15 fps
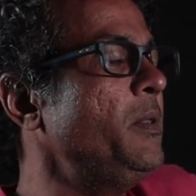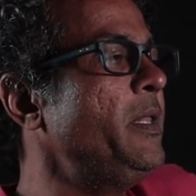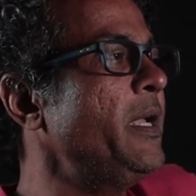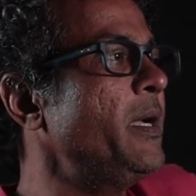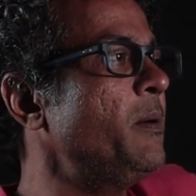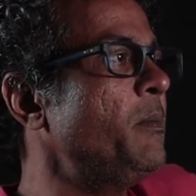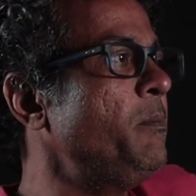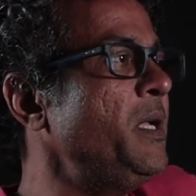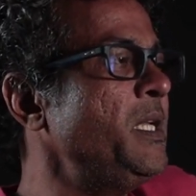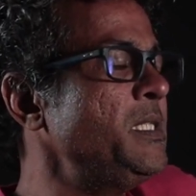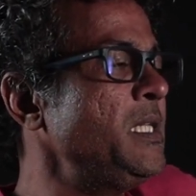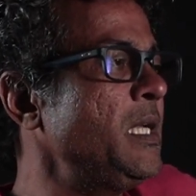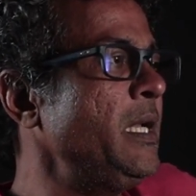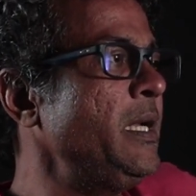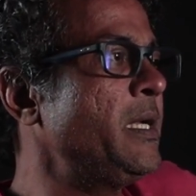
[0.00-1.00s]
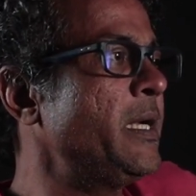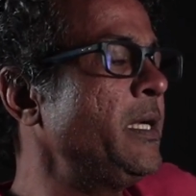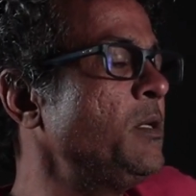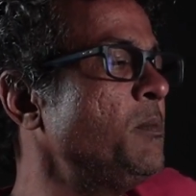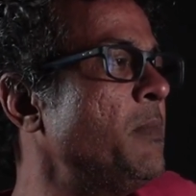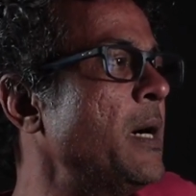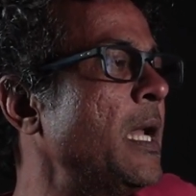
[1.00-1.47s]
they are basically trying
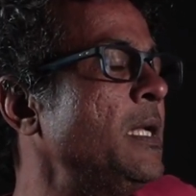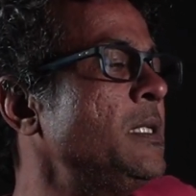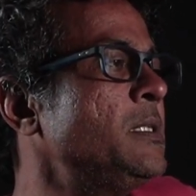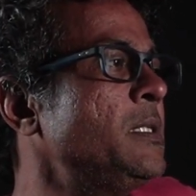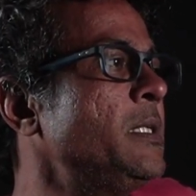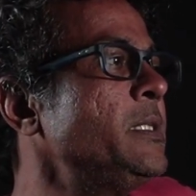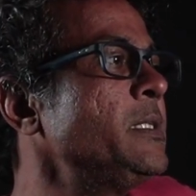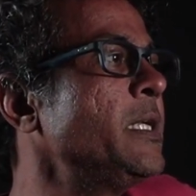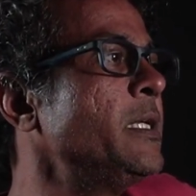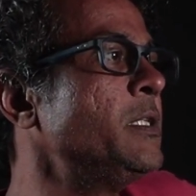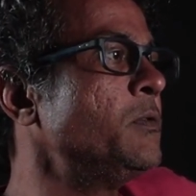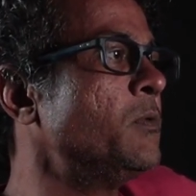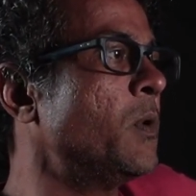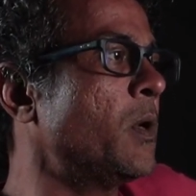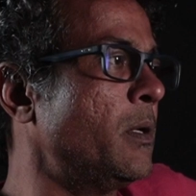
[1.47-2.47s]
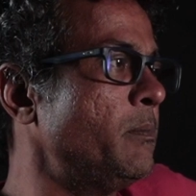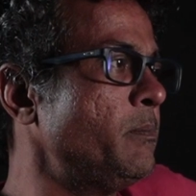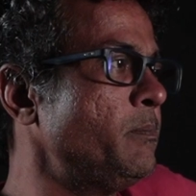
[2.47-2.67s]
to balance risk and reward.